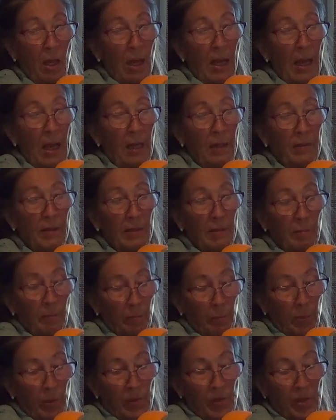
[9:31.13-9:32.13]
and
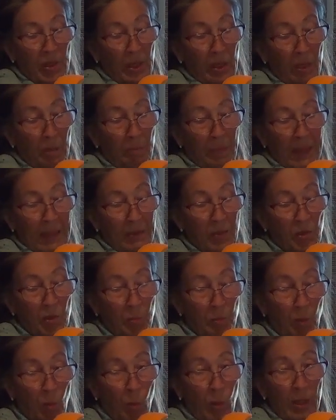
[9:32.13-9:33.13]
puts a pencil
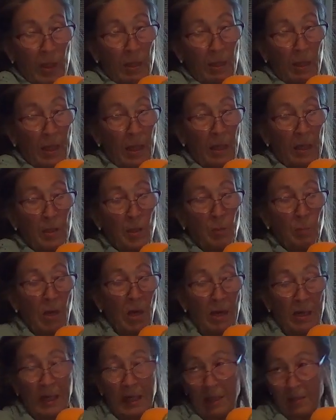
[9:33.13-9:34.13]
point and your
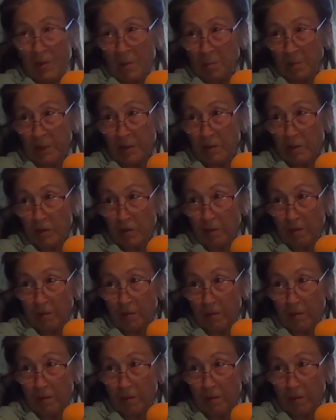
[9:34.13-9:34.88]
body gets a blister.